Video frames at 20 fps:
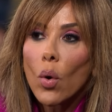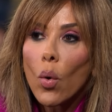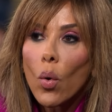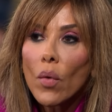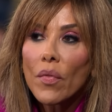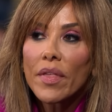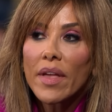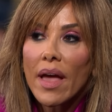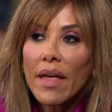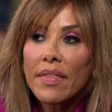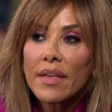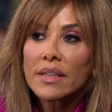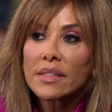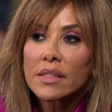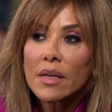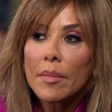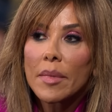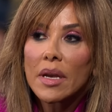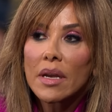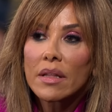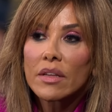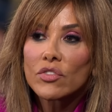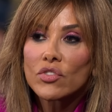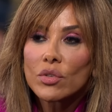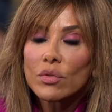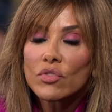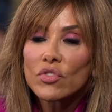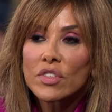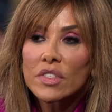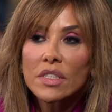told the Ethics Committee that
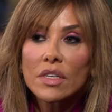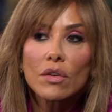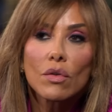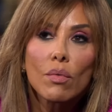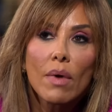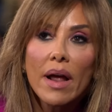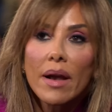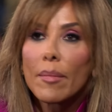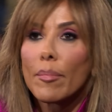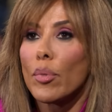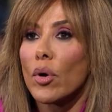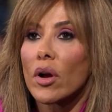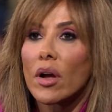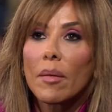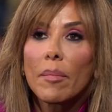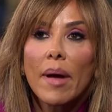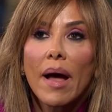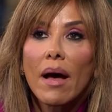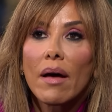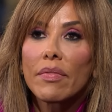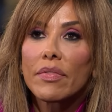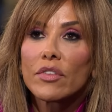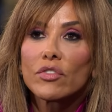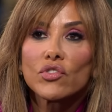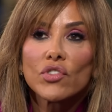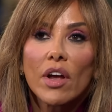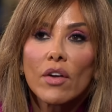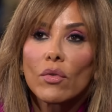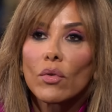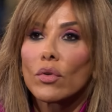she was just going to write a book about the
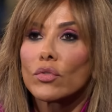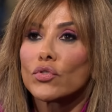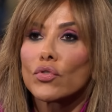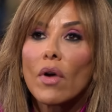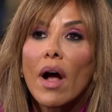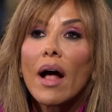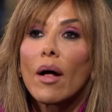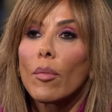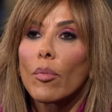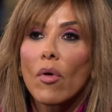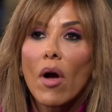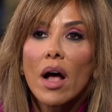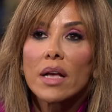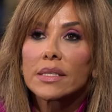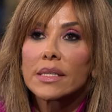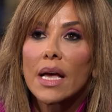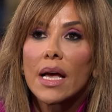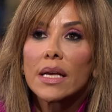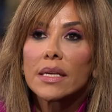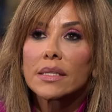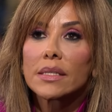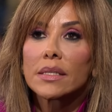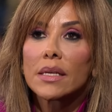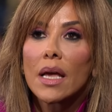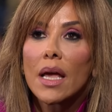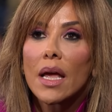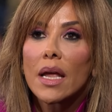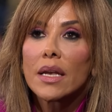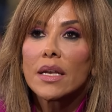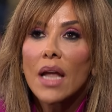general trial process,
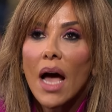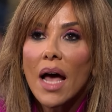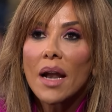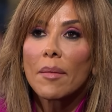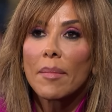not